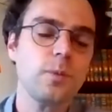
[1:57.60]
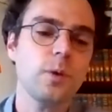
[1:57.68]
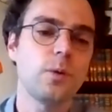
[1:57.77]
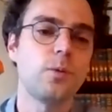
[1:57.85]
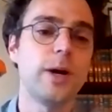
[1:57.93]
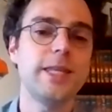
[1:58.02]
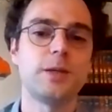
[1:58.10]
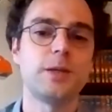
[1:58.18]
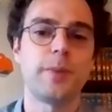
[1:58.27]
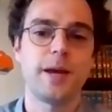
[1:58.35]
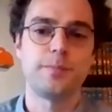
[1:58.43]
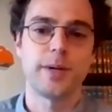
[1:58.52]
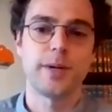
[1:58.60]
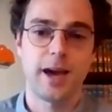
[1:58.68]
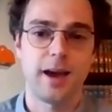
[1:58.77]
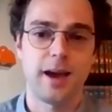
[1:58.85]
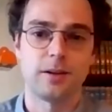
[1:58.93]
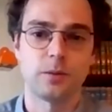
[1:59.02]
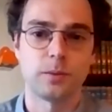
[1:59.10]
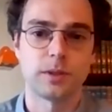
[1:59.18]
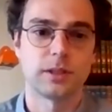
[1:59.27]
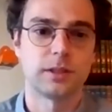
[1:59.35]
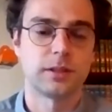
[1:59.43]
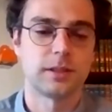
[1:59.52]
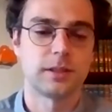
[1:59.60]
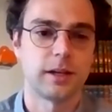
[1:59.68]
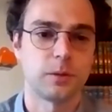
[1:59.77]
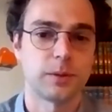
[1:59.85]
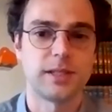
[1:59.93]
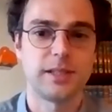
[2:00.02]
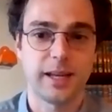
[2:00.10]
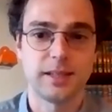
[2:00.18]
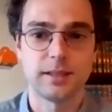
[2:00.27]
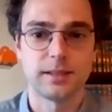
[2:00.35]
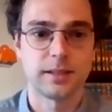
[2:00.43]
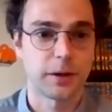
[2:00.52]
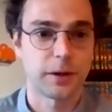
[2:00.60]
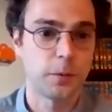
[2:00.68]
Where the debate began was sentencing.